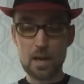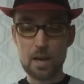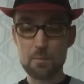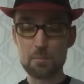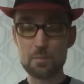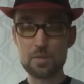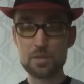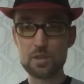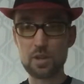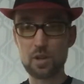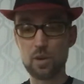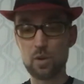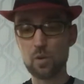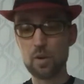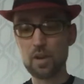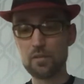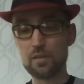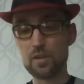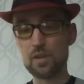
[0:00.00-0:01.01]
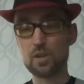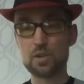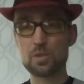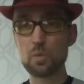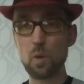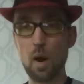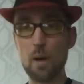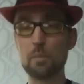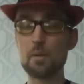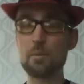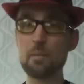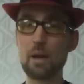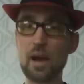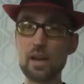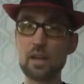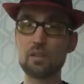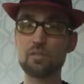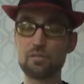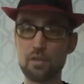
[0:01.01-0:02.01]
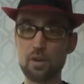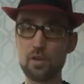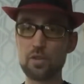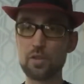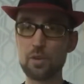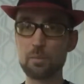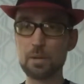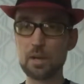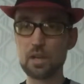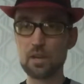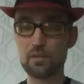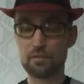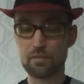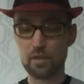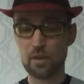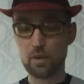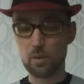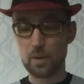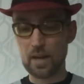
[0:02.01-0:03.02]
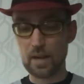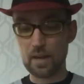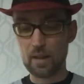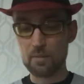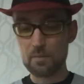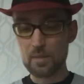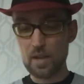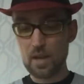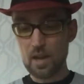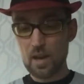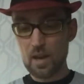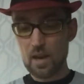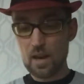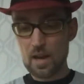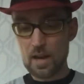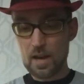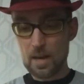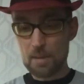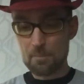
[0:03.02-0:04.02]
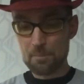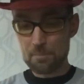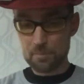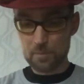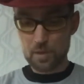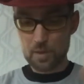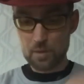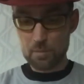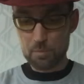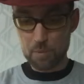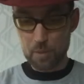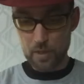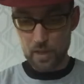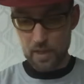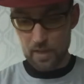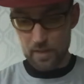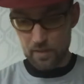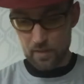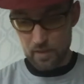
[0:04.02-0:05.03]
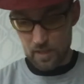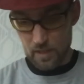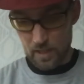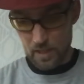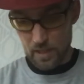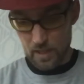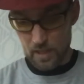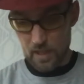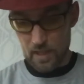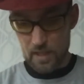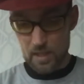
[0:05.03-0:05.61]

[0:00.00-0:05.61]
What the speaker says: So if you're swapping back and forth, they'll be good for a while. You can put in the